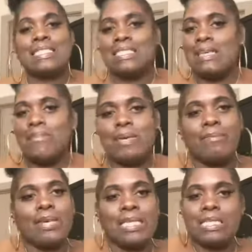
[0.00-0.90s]
Send me a
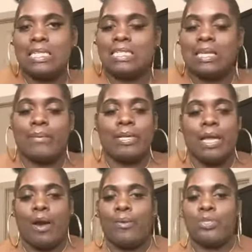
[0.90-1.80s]
message. Let me
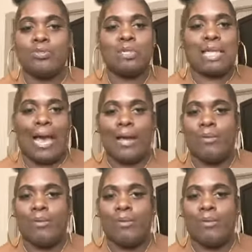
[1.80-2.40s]
know what you like,